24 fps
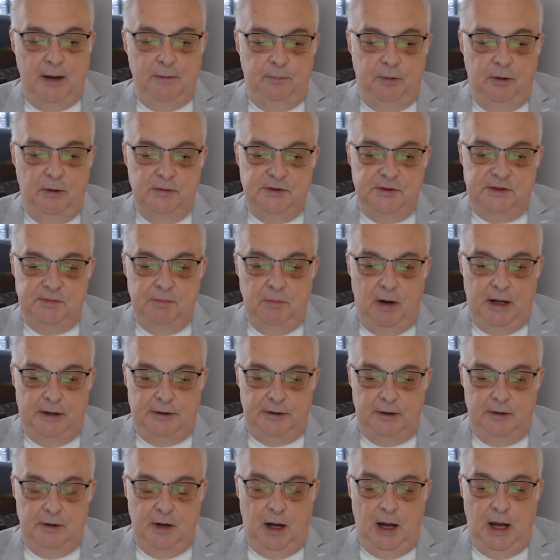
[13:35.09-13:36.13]

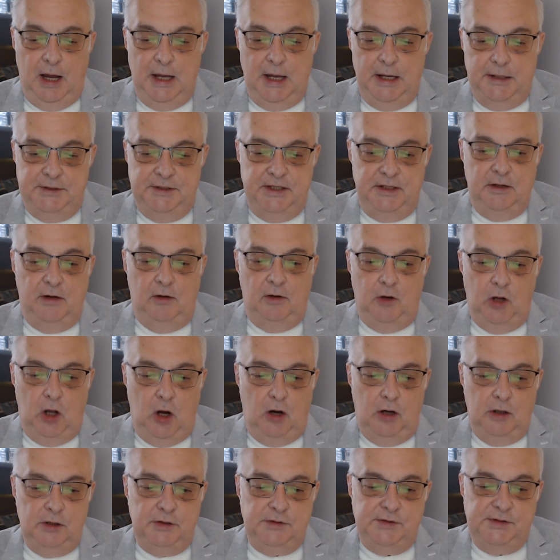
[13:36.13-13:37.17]
postmodern
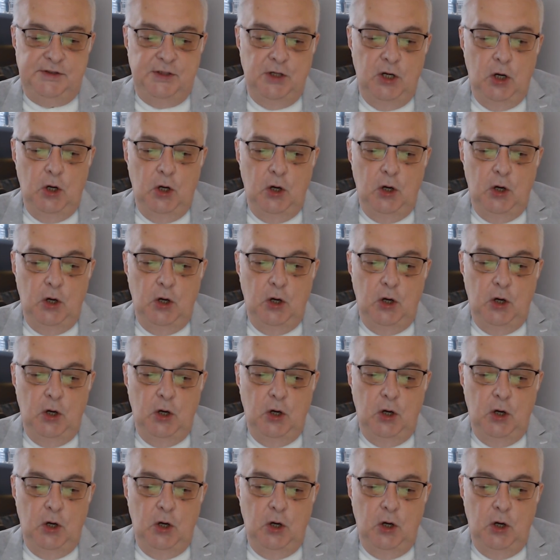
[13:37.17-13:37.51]
ideologues